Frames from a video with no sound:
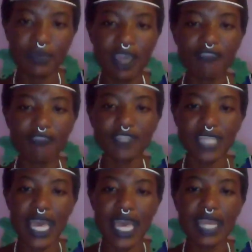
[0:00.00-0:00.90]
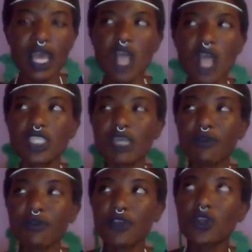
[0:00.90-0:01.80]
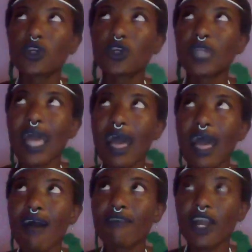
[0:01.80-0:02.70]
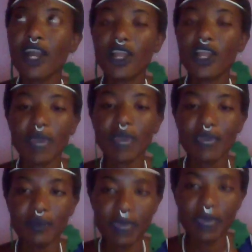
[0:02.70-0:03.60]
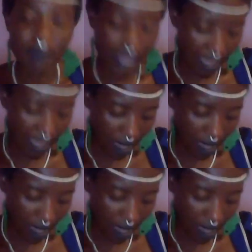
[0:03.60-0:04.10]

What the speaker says: baby after that. Some of you could have another baby maybe